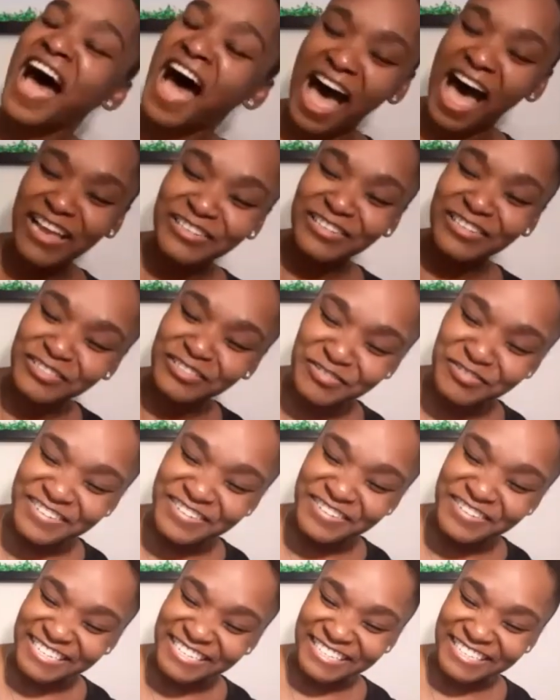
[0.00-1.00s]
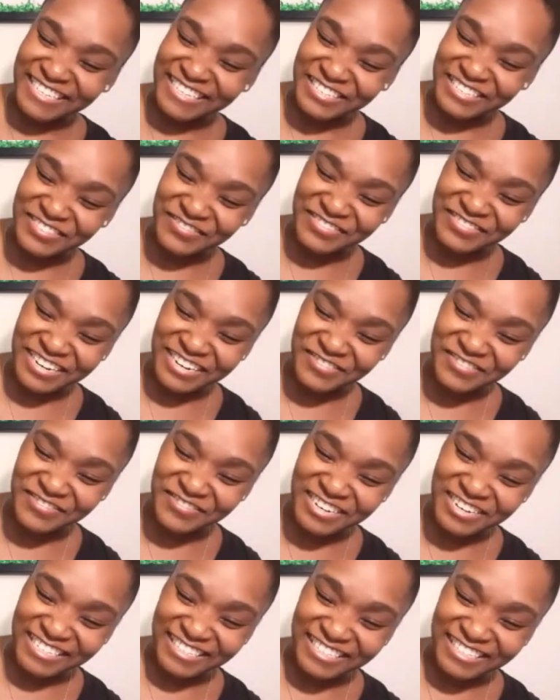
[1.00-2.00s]
I don't want to say this, but I
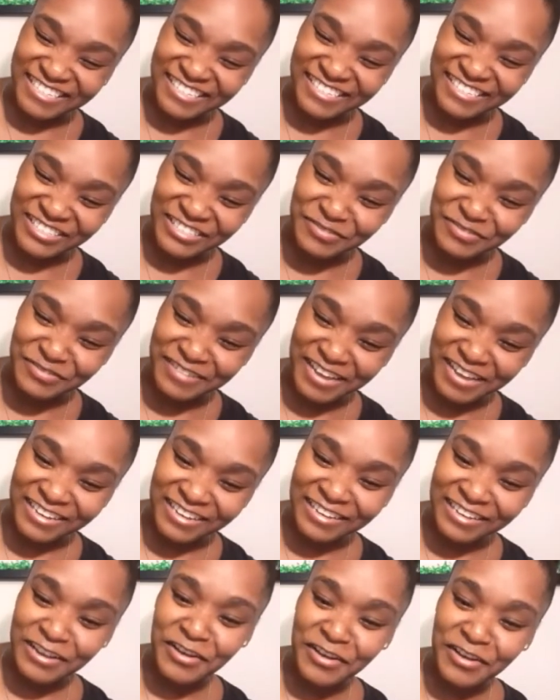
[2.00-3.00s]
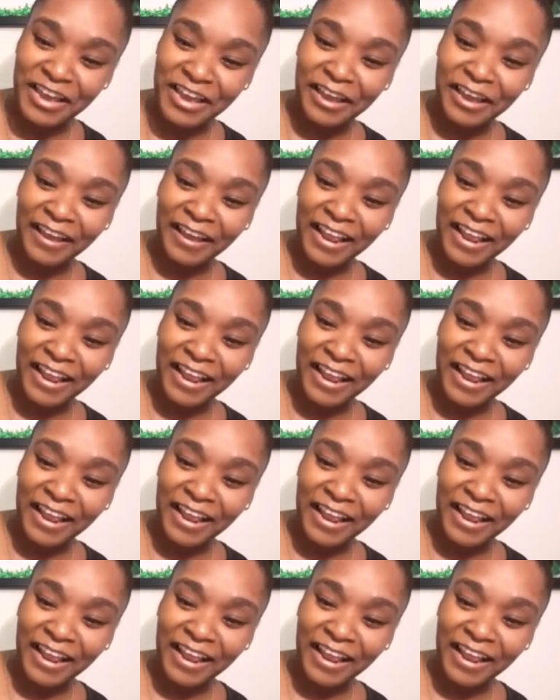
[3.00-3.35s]
want to say it so badly. Okay.